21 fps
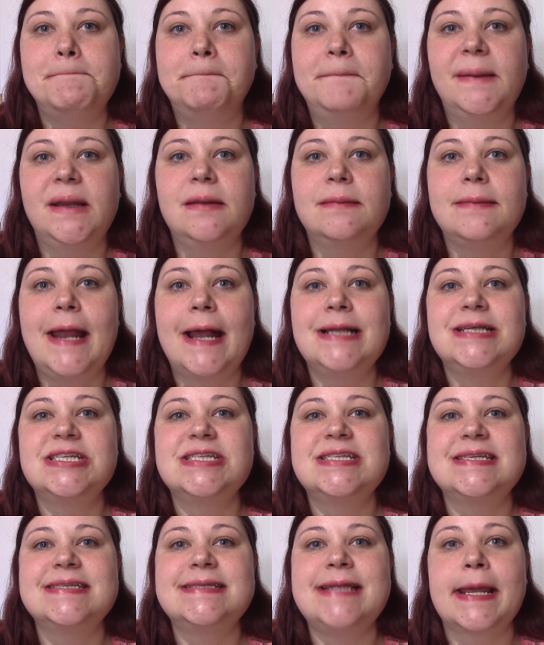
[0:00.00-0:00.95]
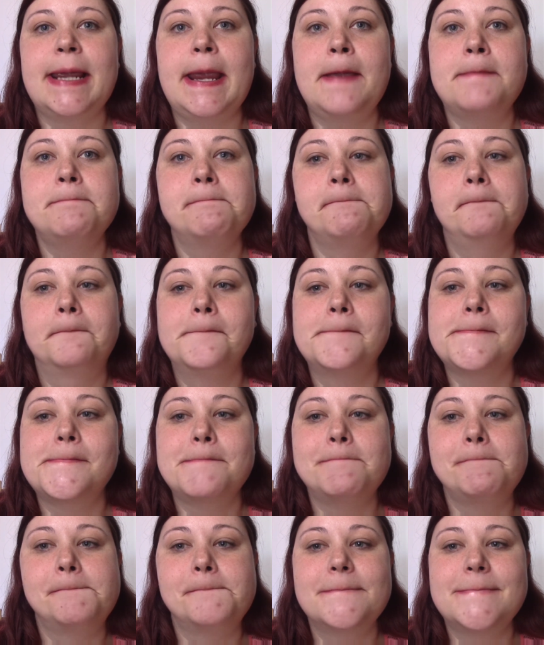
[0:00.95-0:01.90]
Give that just a second
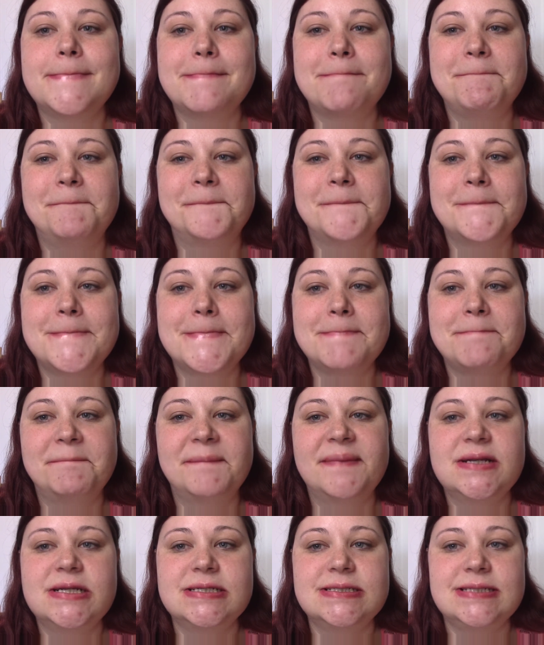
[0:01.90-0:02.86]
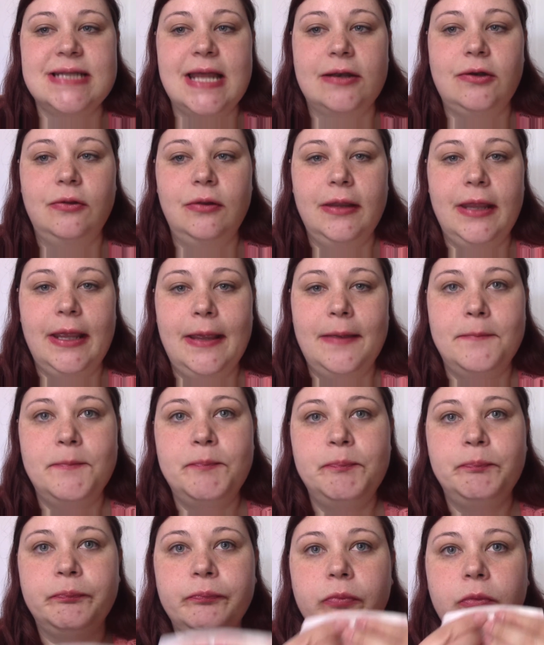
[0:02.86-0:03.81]
to settle
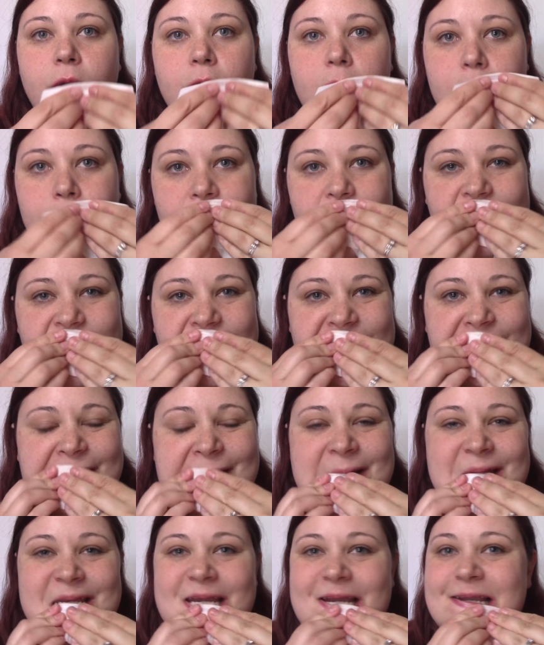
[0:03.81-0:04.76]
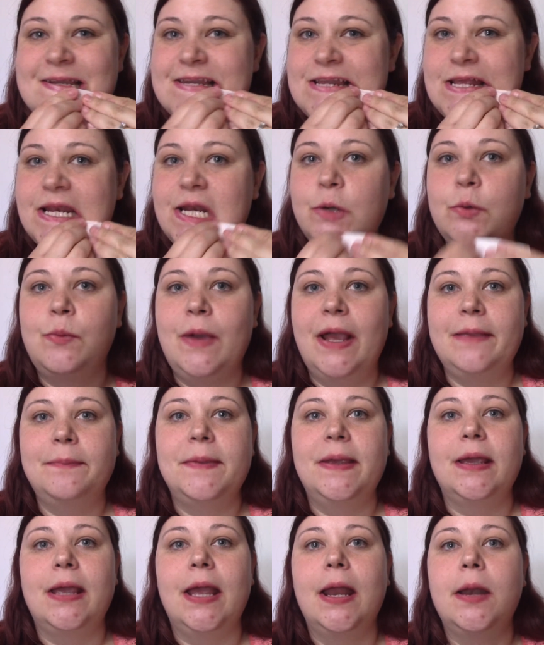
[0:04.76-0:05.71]
in. And I'm just gonna
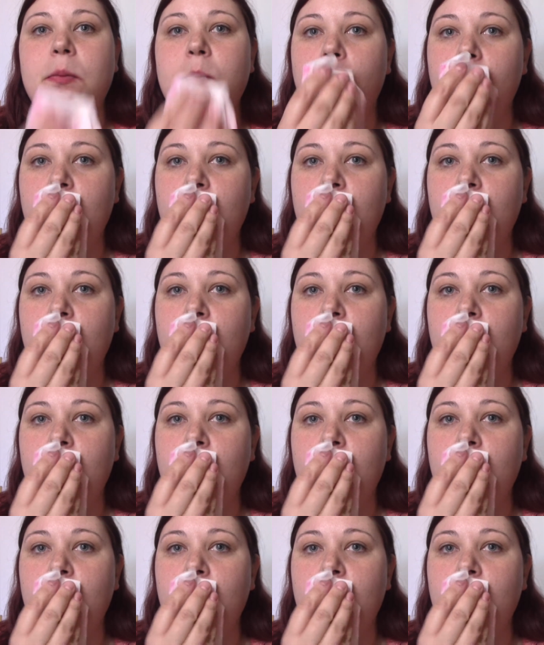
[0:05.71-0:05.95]
wipe again.